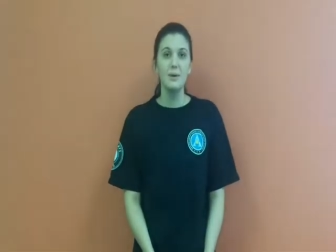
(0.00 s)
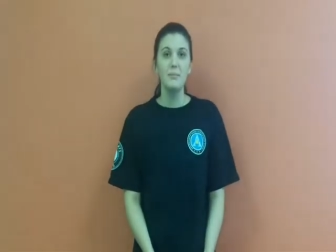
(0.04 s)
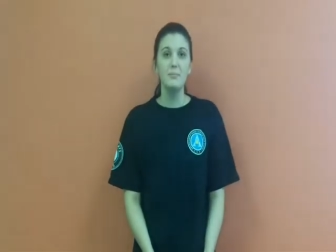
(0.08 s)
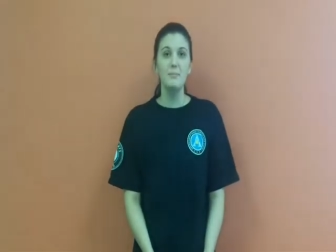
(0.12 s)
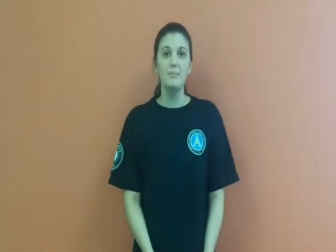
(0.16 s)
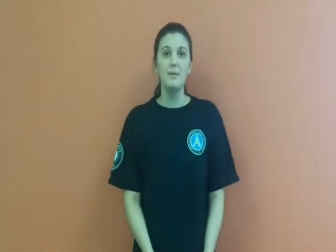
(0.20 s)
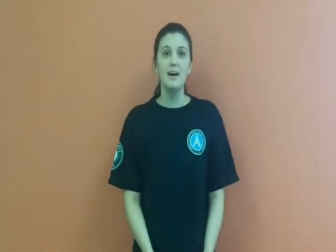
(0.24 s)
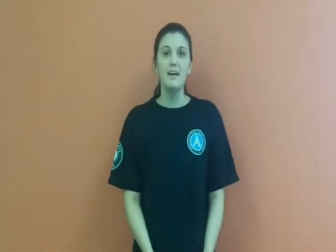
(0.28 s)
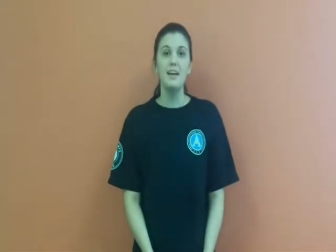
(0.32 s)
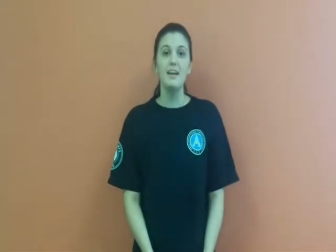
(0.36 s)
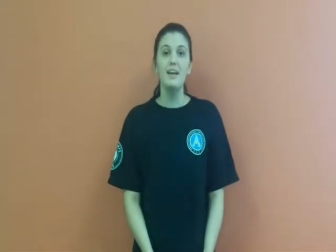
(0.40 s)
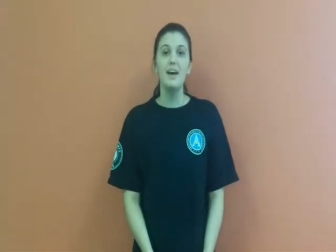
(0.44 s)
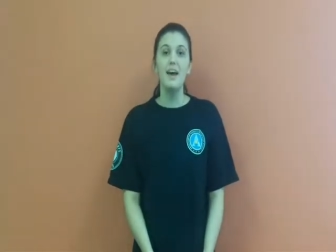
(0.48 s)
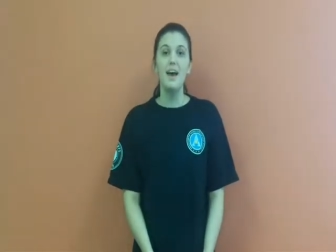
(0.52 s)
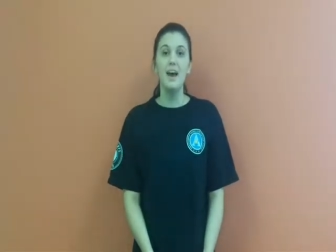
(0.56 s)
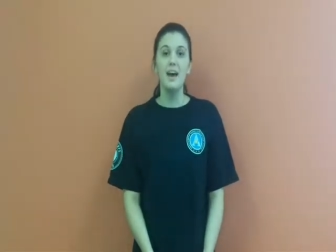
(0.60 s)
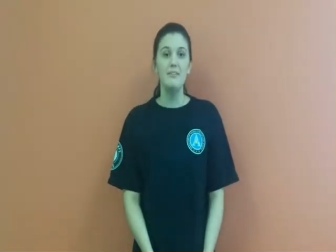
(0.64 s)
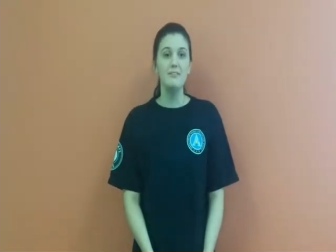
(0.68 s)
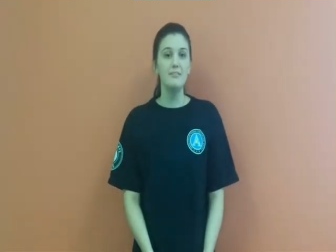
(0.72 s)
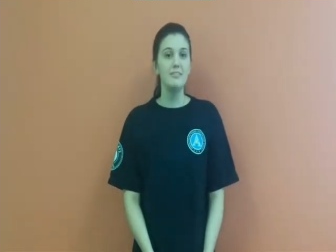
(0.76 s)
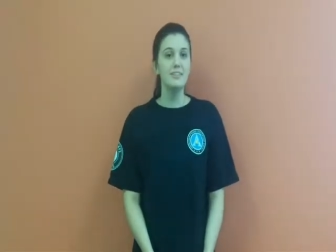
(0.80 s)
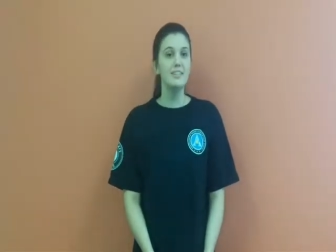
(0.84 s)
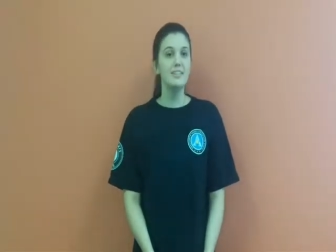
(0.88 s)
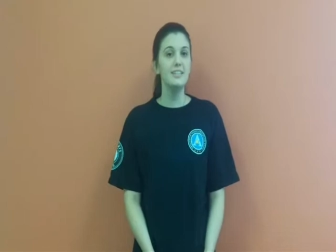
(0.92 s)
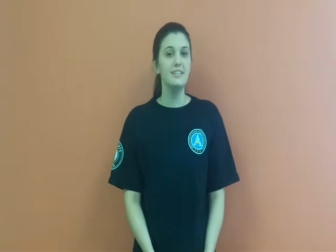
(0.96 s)
But
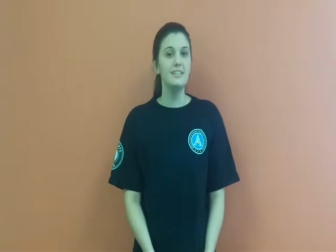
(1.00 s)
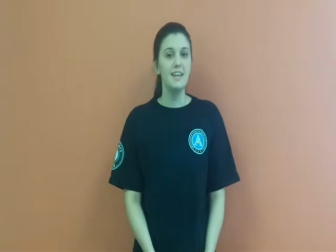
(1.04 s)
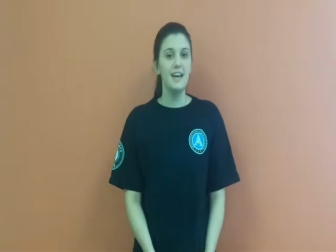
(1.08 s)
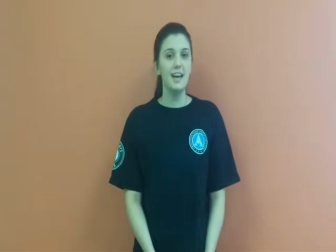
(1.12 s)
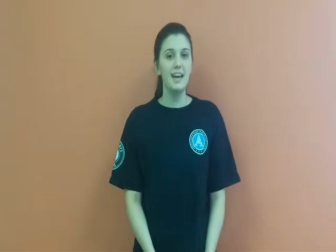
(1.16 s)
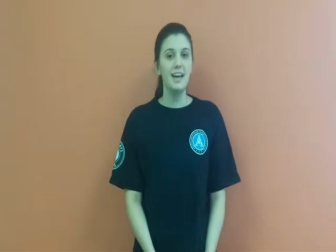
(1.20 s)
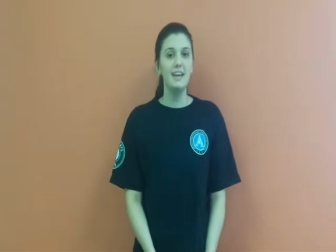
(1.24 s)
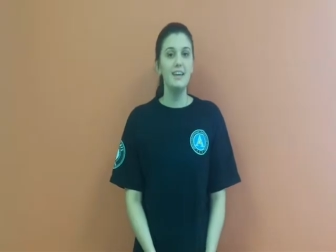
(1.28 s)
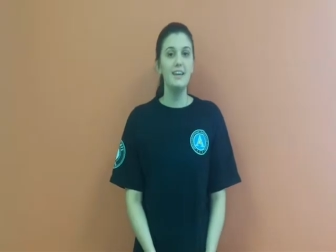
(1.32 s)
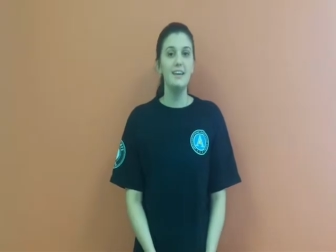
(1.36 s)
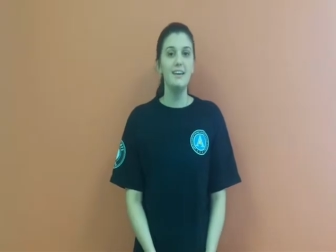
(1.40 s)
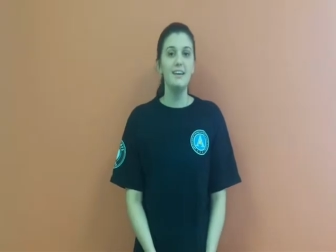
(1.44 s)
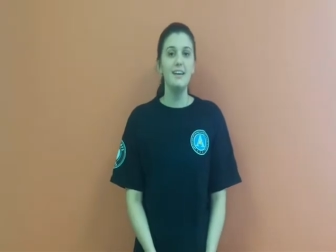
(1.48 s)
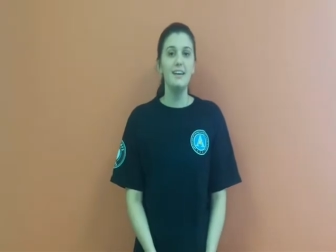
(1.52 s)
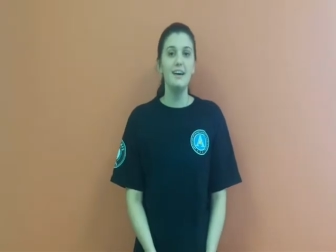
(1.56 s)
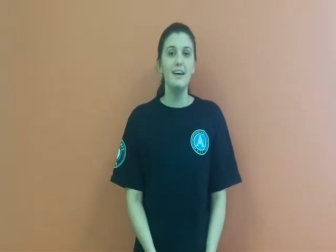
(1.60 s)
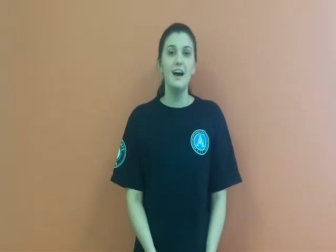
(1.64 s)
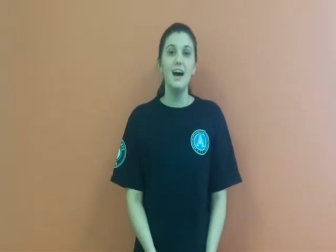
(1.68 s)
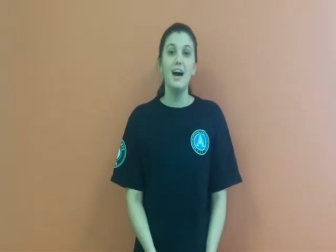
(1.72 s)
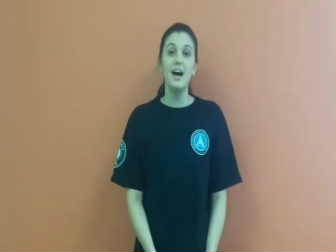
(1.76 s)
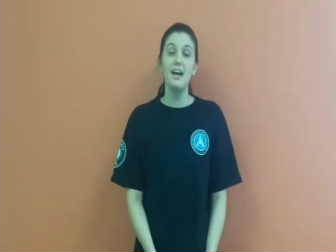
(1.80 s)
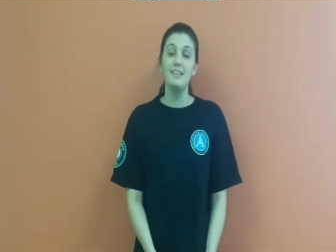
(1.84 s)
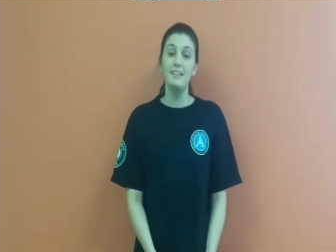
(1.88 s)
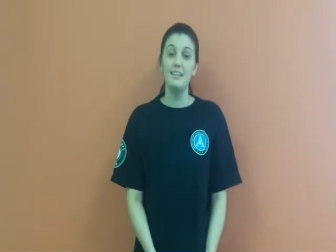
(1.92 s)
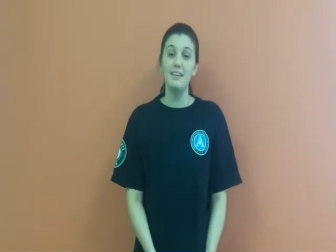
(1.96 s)
every day,
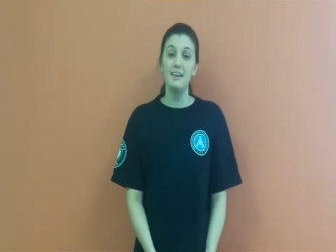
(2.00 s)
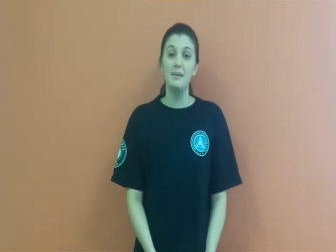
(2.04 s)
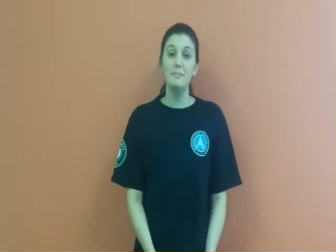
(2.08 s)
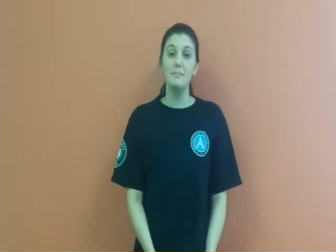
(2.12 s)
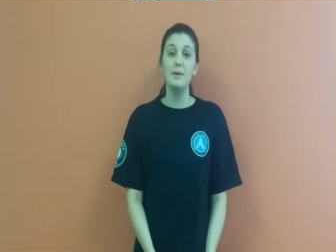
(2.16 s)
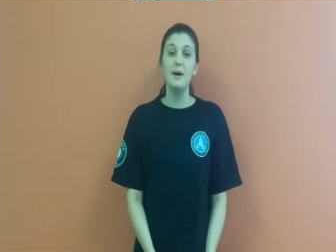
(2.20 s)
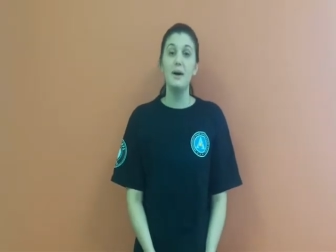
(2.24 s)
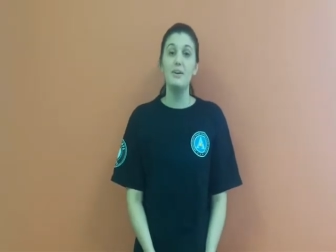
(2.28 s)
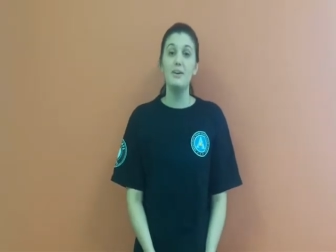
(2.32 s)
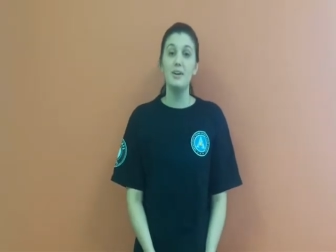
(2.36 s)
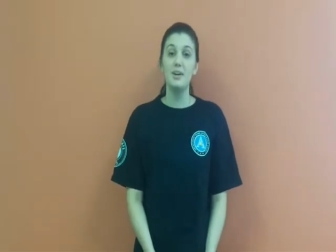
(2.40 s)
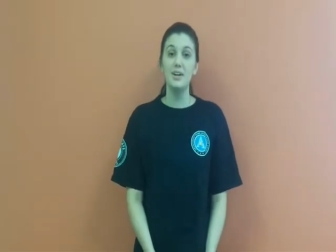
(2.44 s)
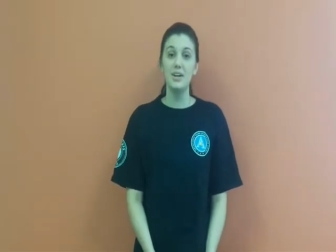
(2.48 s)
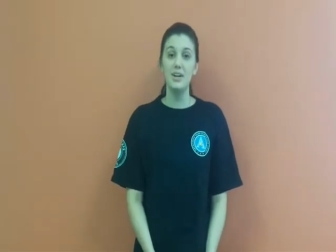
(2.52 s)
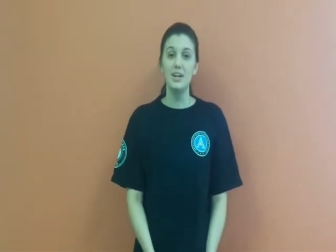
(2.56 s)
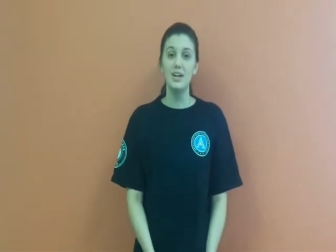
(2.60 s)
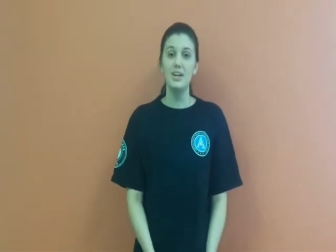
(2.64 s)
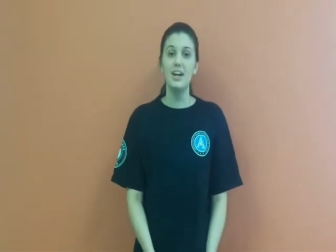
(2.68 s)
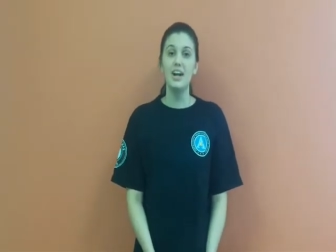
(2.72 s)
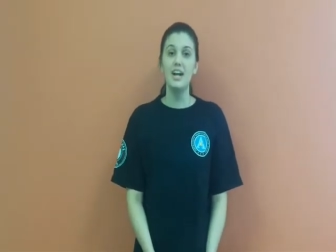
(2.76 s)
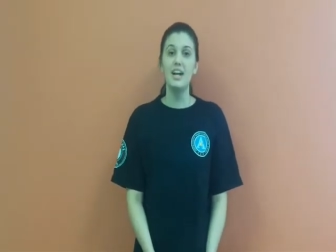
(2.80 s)
I think about her